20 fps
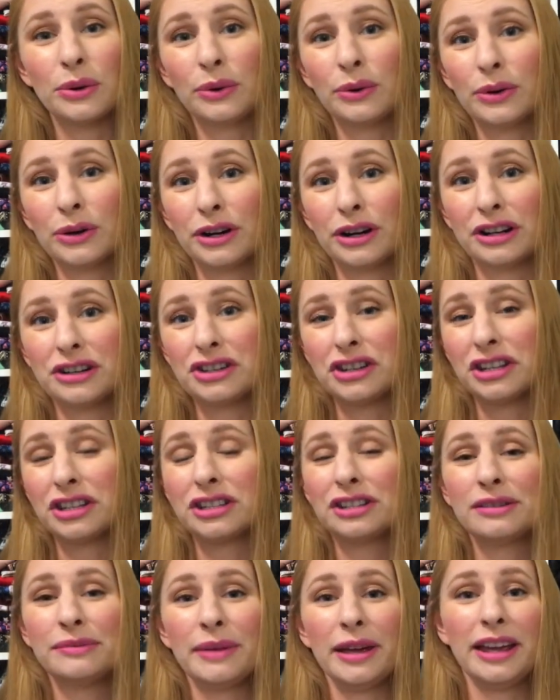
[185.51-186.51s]
or
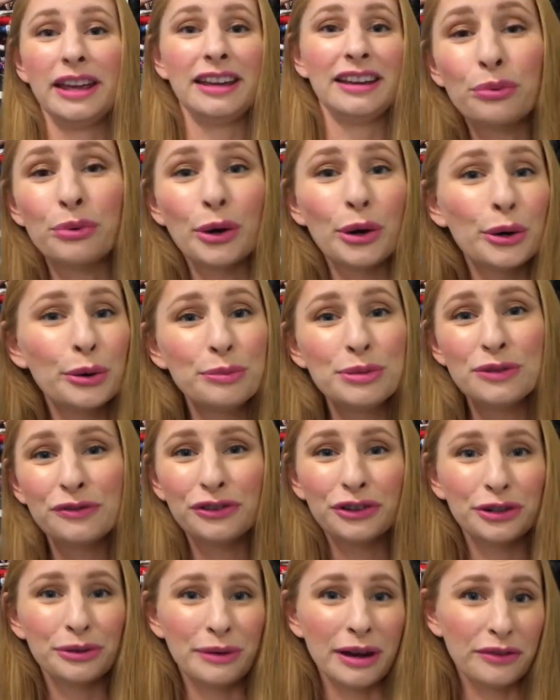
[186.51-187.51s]
just to make robes
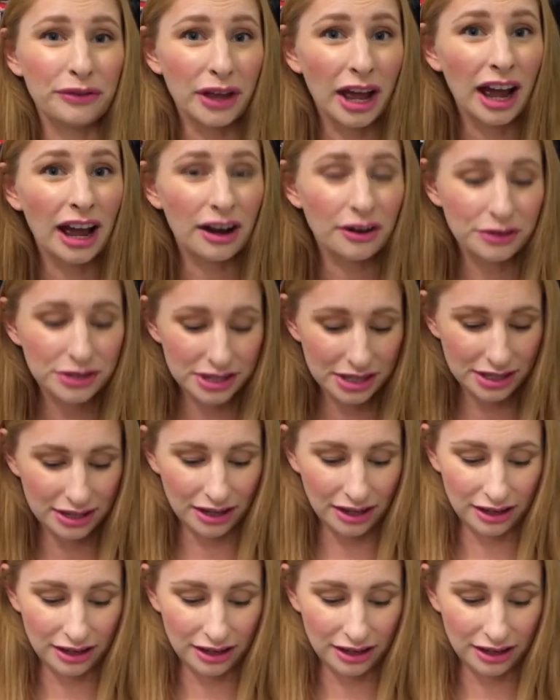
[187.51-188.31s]
for around the house.